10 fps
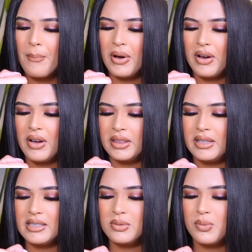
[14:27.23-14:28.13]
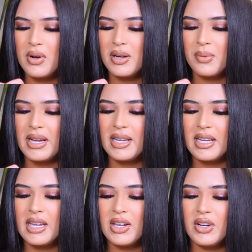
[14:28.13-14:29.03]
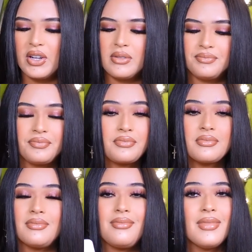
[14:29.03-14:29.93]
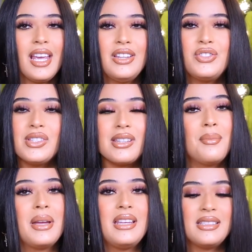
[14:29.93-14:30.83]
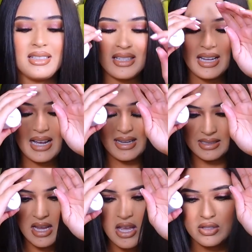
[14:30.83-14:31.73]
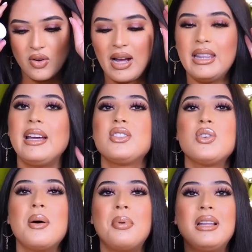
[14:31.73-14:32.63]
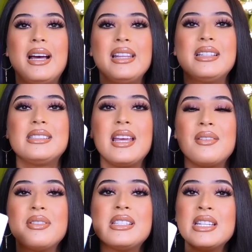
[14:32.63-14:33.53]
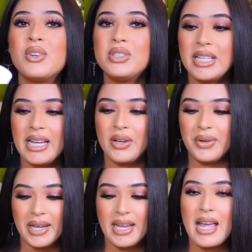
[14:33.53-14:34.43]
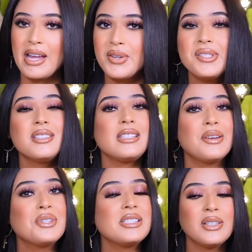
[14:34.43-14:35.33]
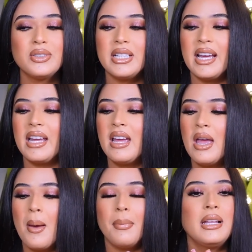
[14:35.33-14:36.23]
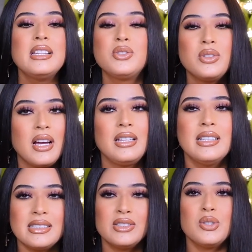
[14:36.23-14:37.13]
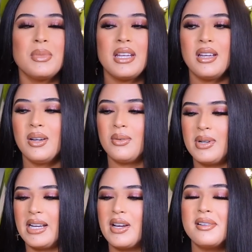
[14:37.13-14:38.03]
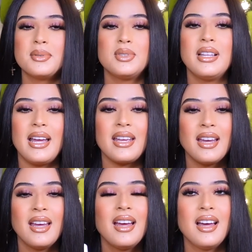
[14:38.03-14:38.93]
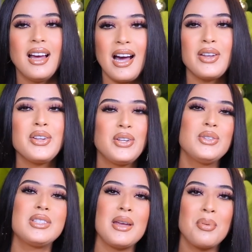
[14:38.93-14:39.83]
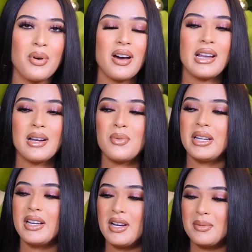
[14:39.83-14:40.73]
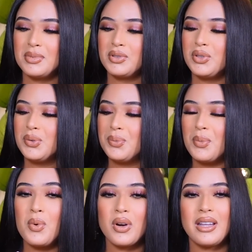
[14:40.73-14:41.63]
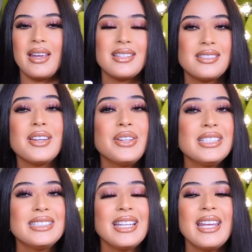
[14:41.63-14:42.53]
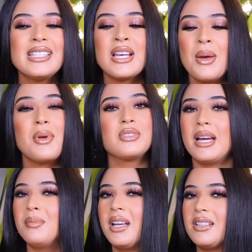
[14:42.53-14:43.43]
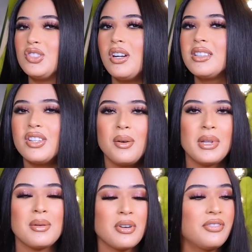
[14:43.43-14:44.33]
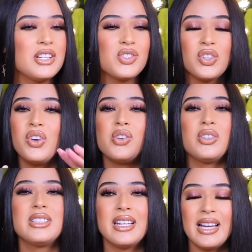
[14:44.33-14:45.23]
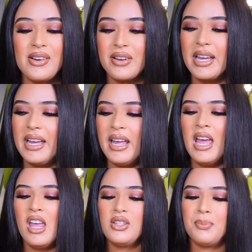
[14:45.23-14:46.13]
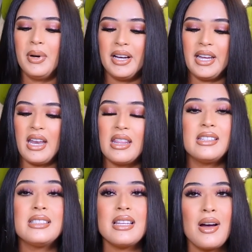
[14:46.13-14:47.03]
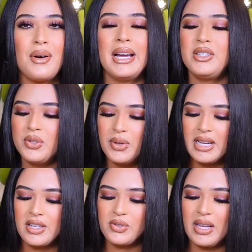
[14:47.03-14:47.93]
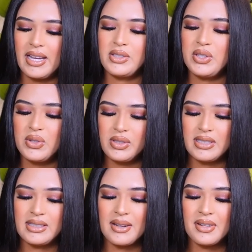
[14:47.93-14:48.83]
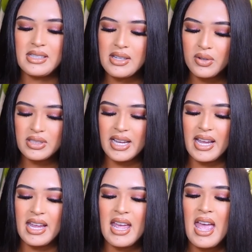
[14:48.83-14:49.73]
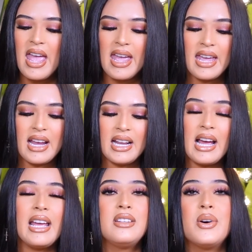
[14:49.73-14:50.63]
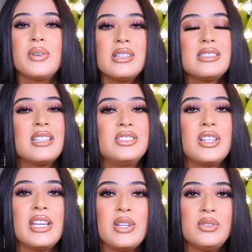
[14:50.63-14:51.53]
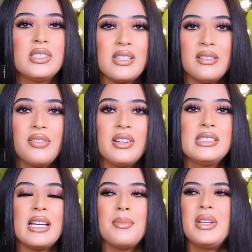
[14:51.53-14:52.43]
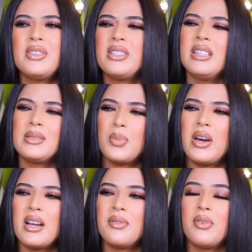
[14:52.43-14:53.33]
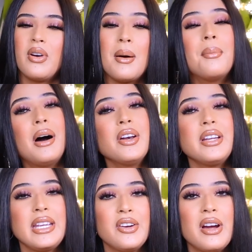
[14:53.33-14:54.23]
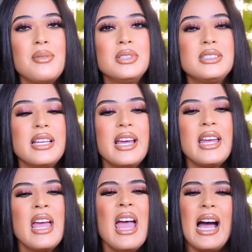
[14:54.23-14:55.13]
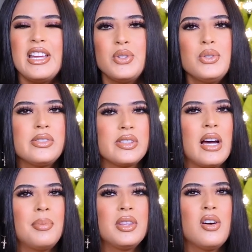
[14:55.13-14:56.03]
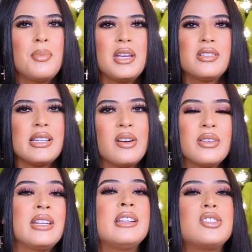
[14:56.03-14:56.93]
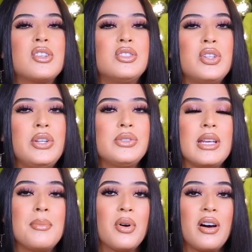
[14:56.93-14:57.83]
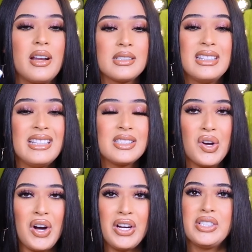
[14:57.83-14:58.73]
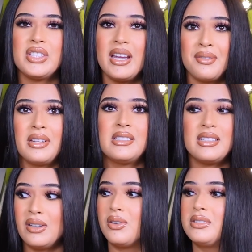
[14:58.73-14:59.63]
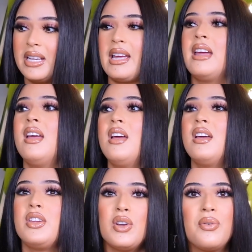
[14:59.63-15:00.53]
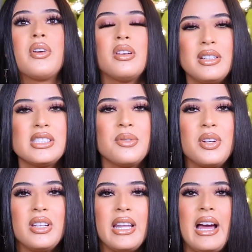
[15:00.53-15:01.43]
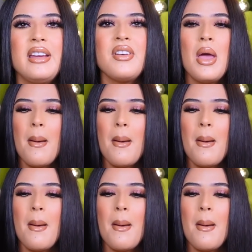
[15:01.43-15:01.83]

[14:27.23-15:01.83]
But this one right here it's just amazing guys so i like to apply this every single day okay i use this every single day please do not listen to me when it comes to like how to use a product when it comes to more like serious things because I'm not a doctor, I'm not a professional, no sé nada, okay? But this is how I do it. So I like to use this every single day and I noticed such a huge difference. I've been using this product for about a year, I would say. I do stop though because I don't think it's good to use a product this harsh every single day you know, for the rest of your life.